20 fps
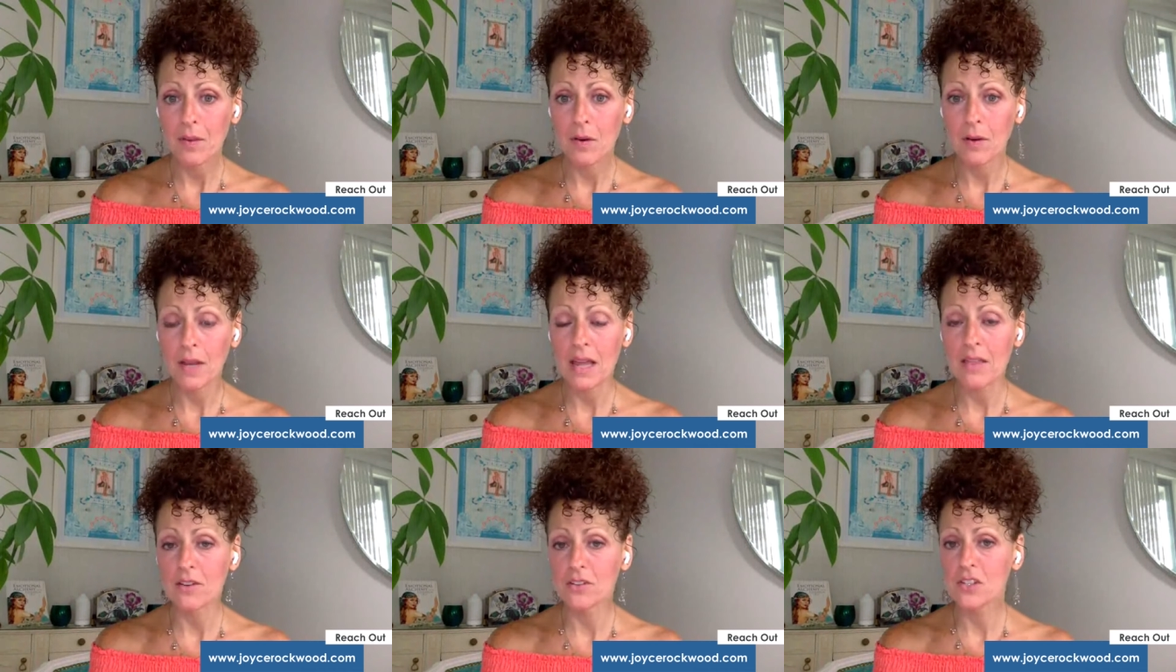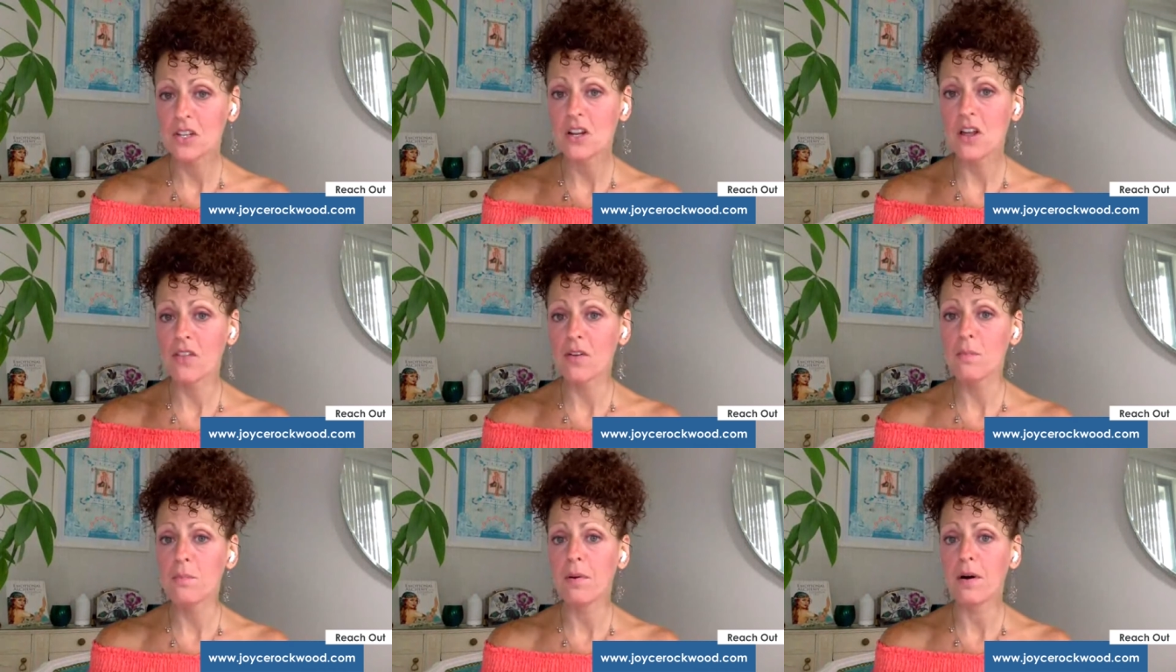Okay, there's
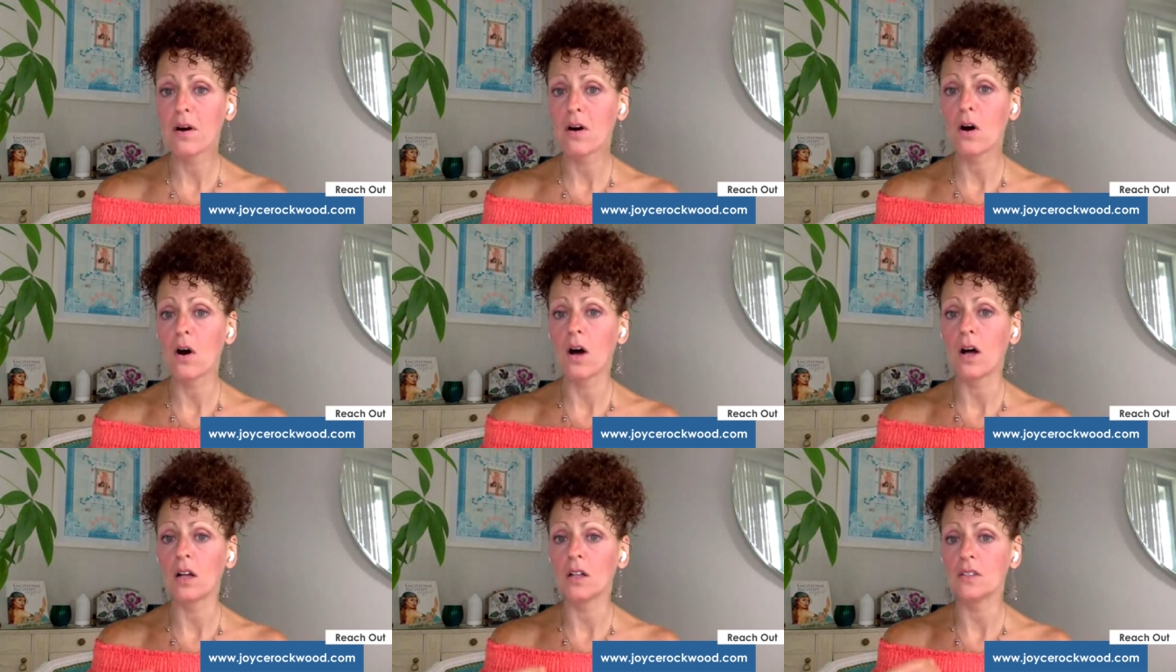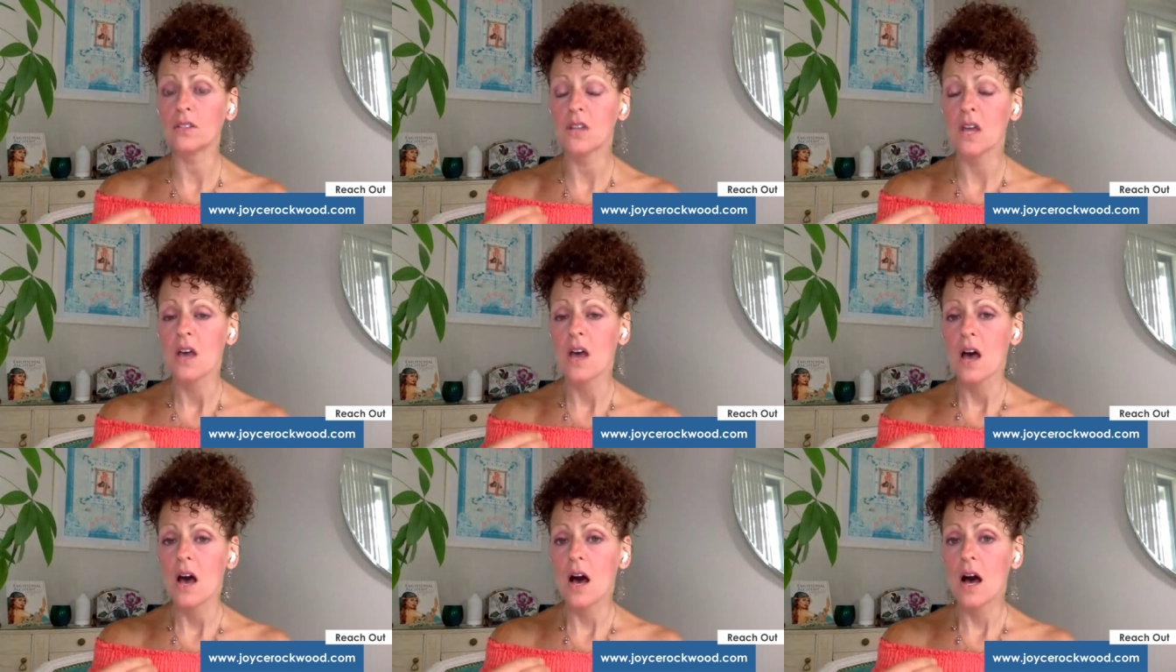another book called
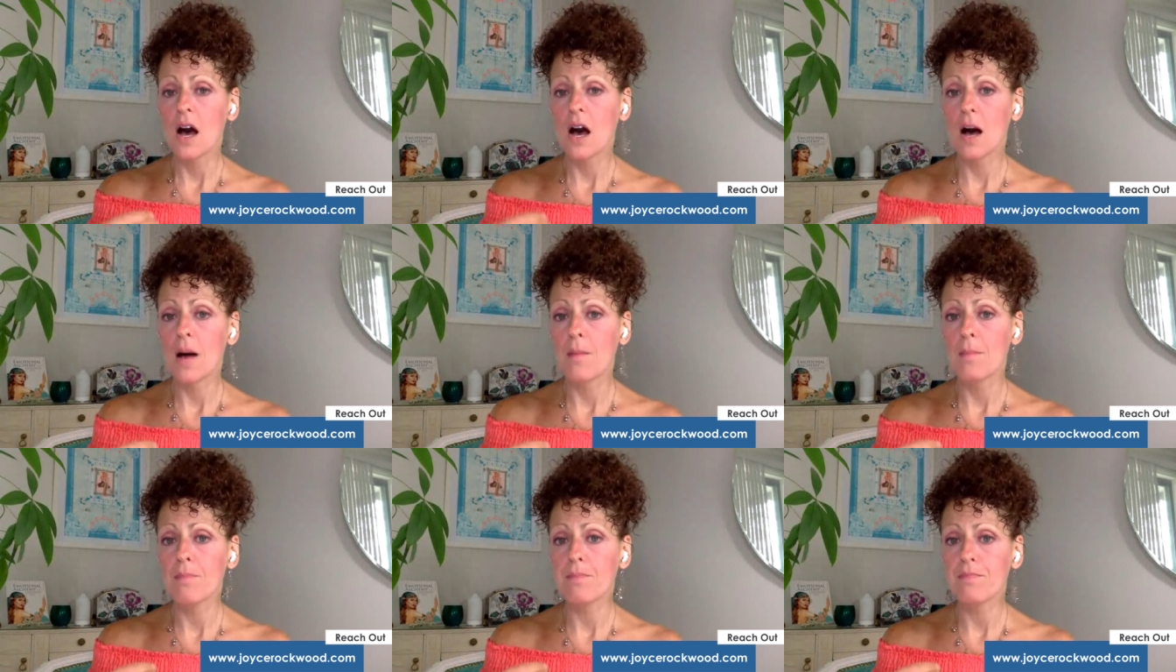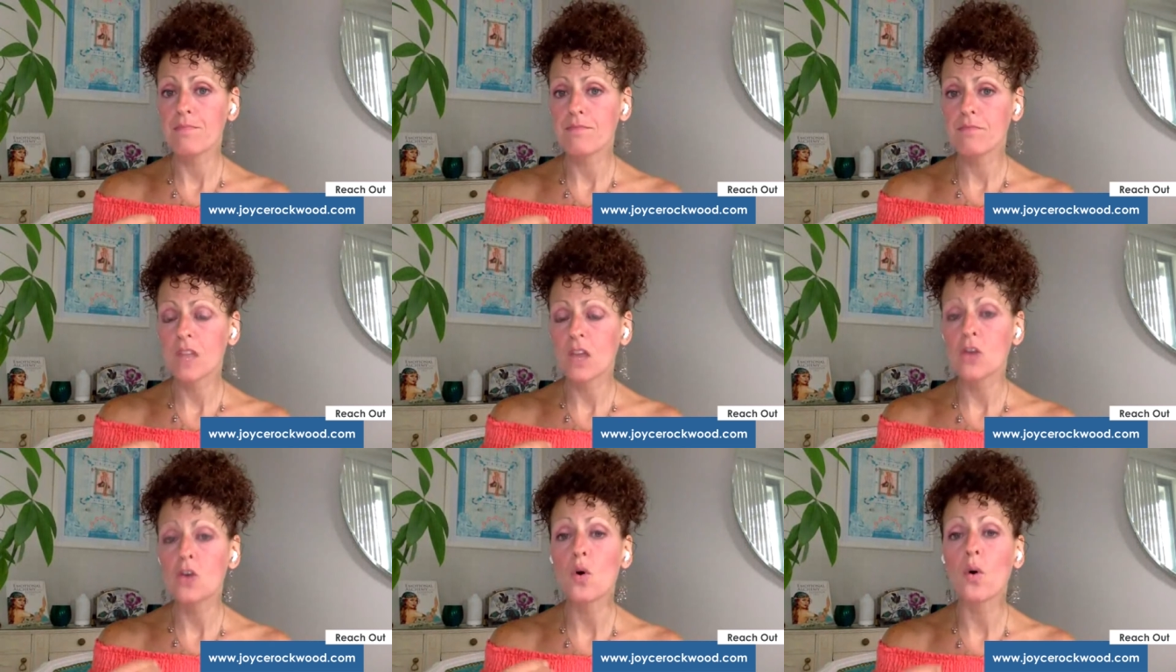um,
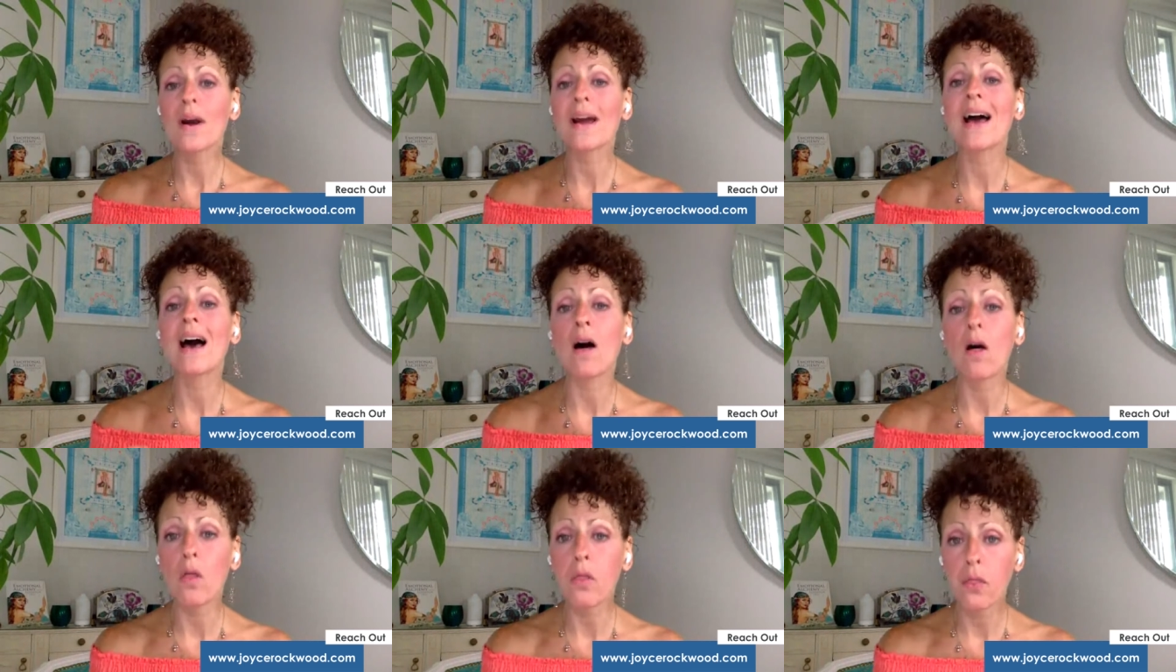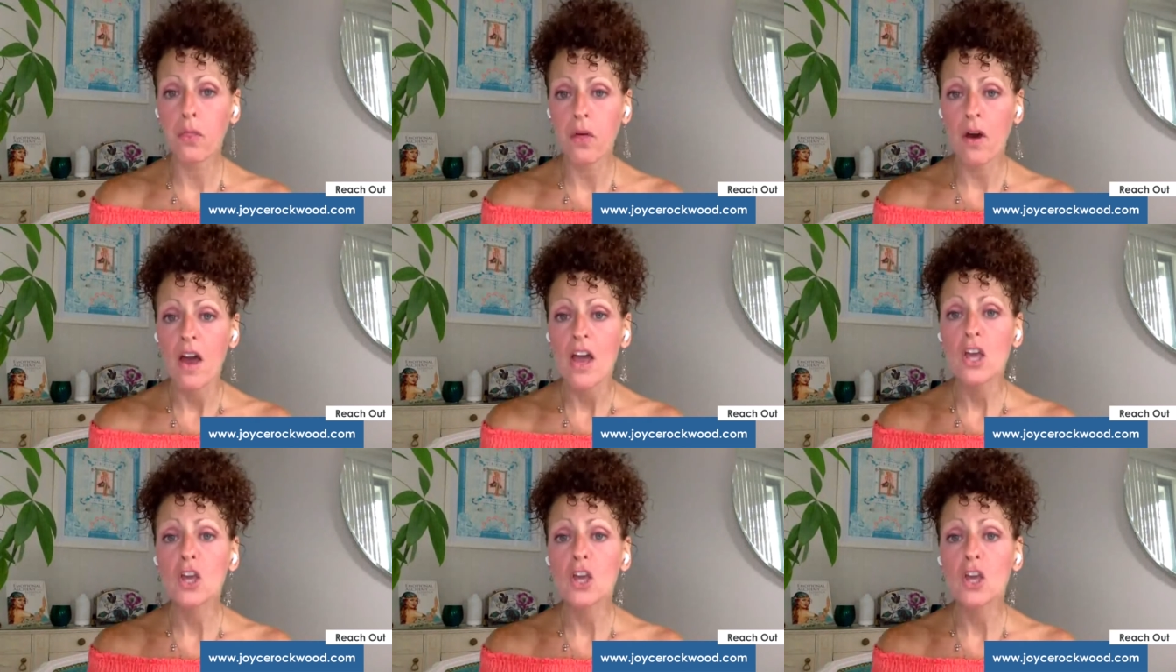Your Health,